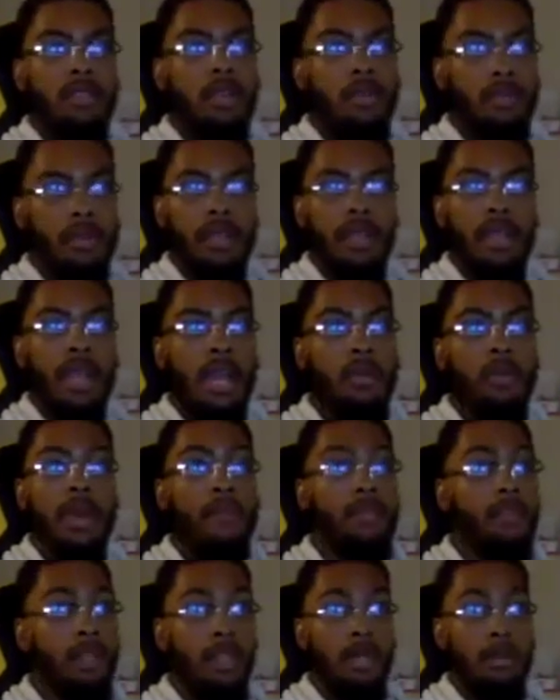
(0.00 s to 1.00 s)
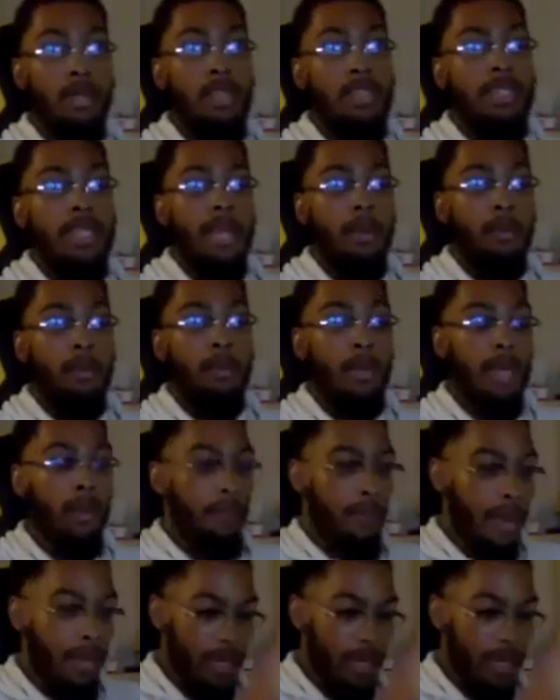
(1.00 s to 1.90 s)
Okay, I don't have unlimited time left.